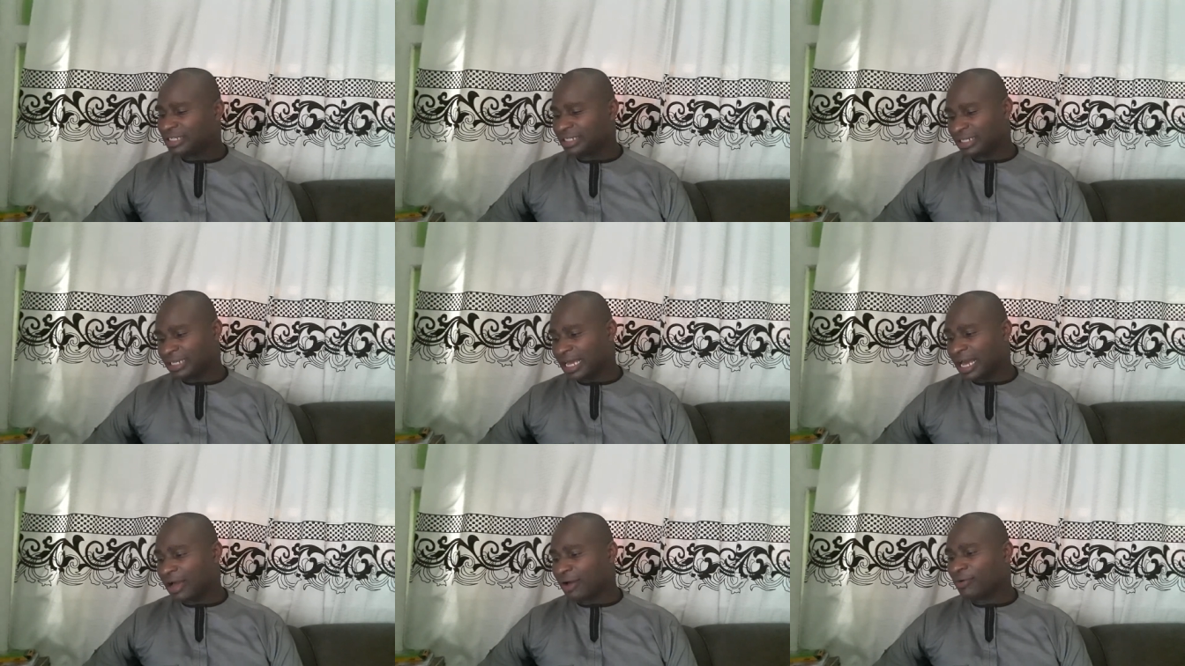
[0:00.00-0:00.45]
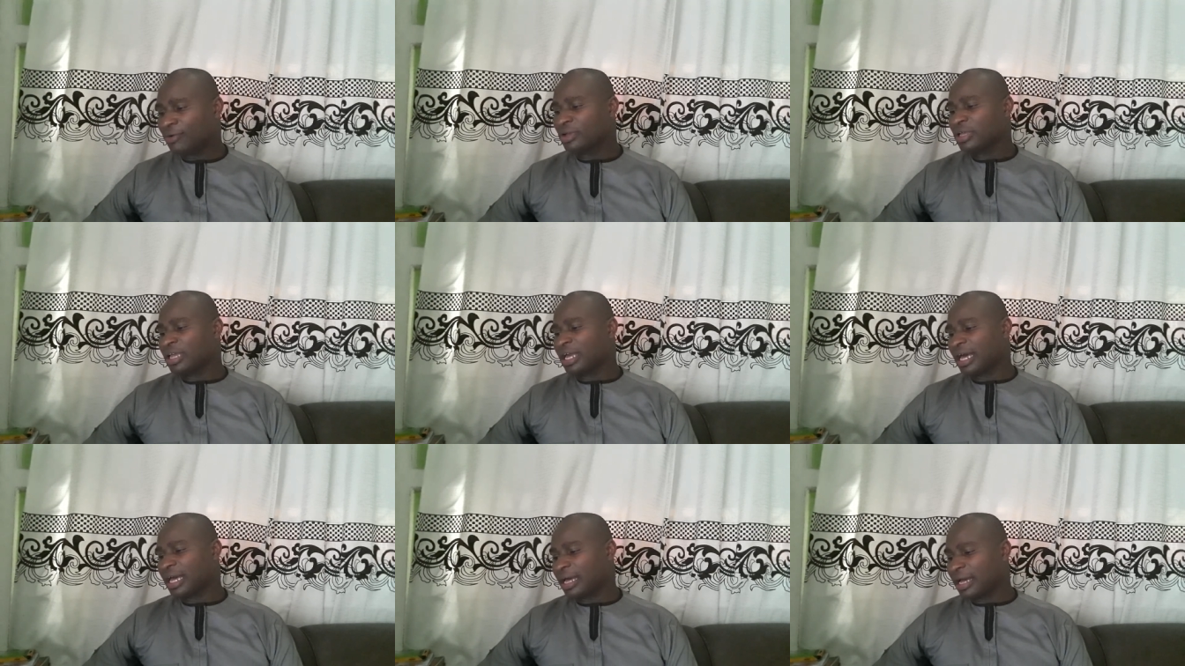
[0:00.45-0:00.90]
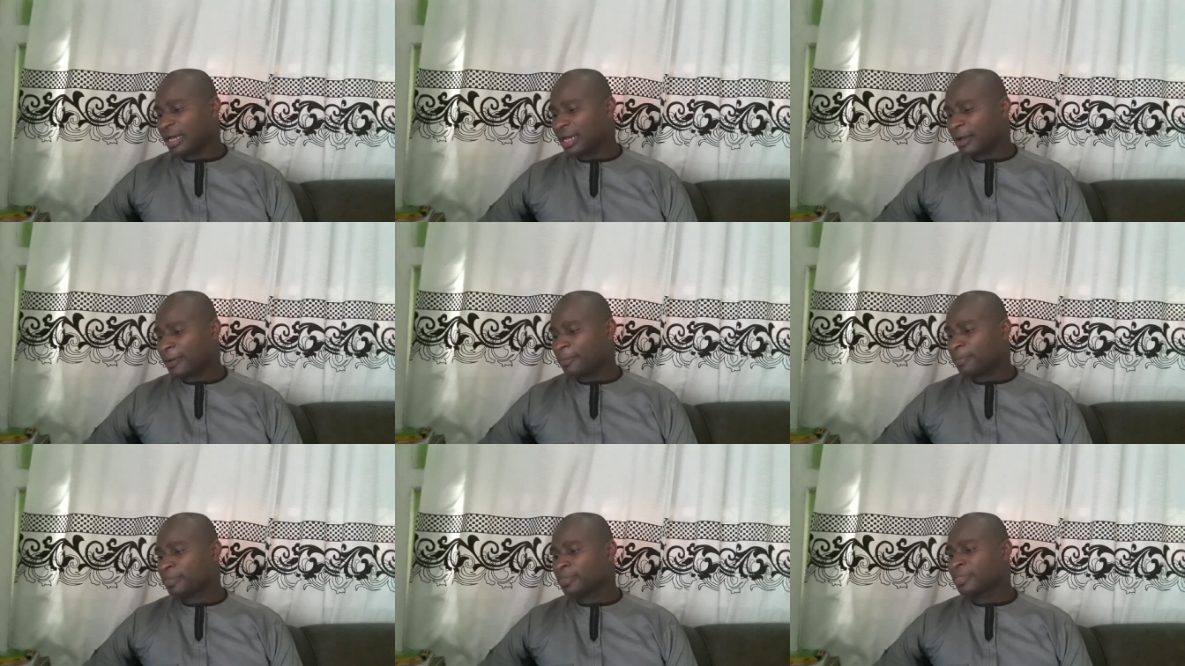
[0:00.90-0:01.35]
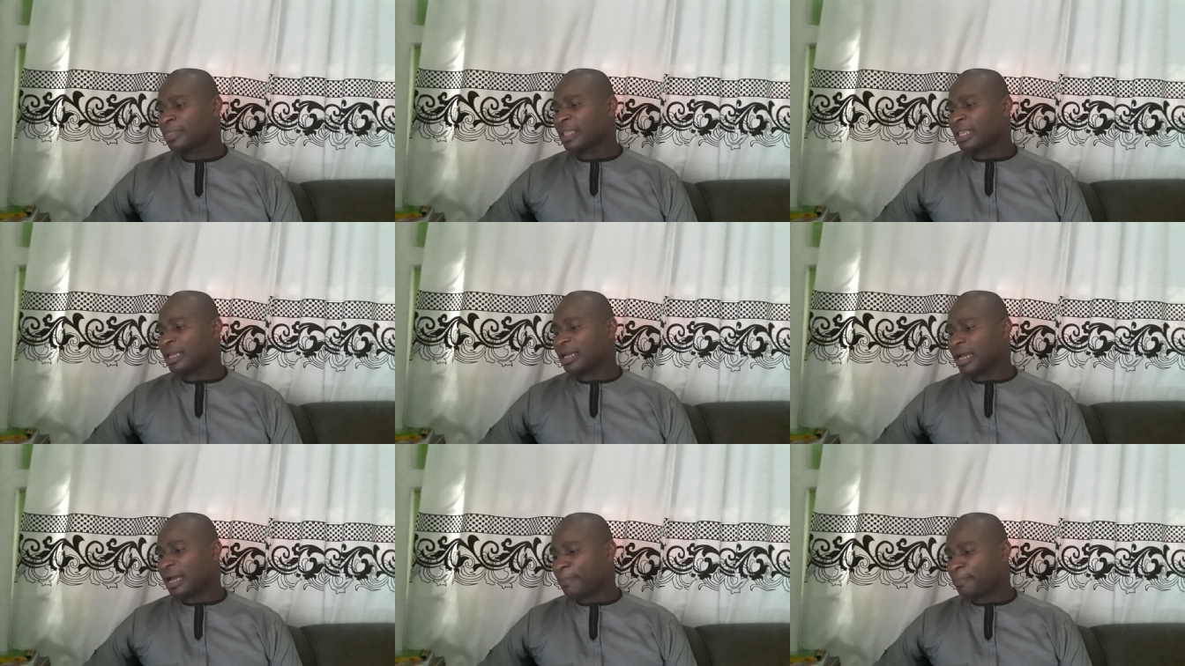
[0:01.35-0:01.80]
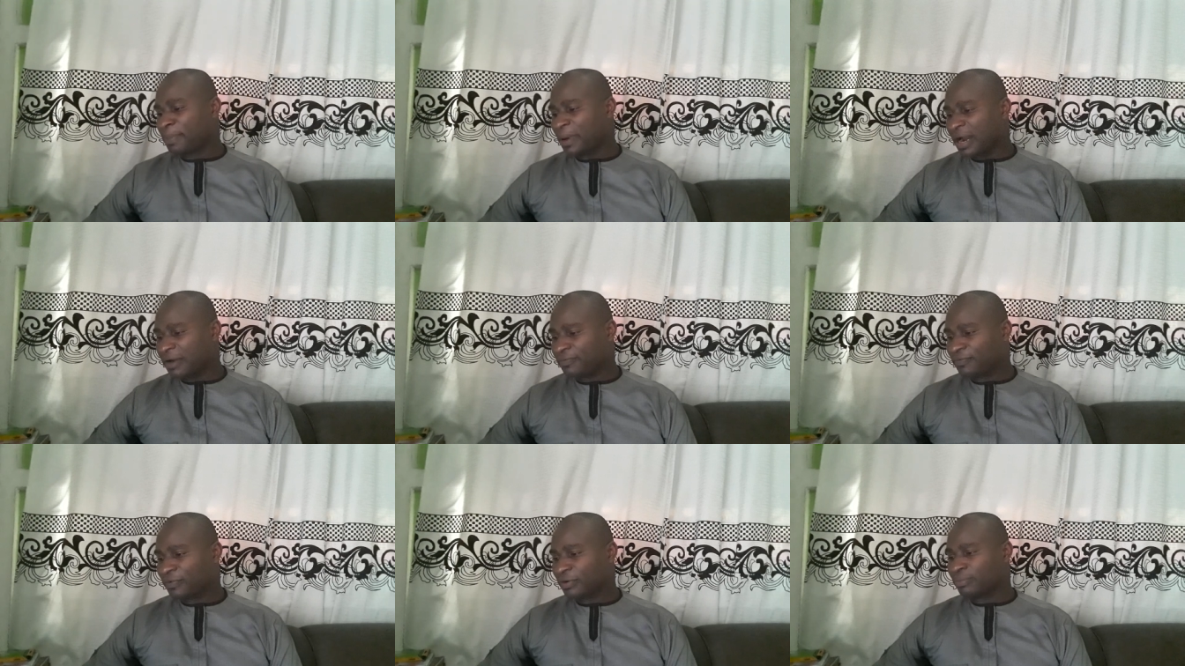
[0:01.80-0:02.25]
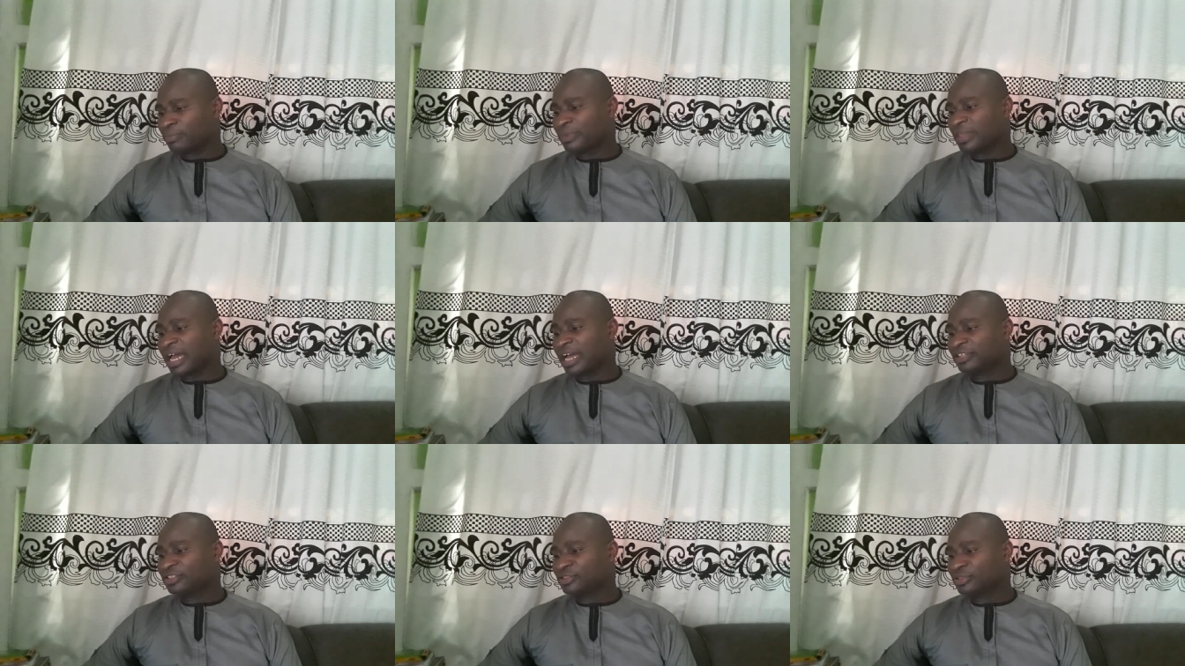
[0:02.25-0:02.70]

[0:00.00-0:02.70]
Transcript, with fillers: Now, um, apart from that,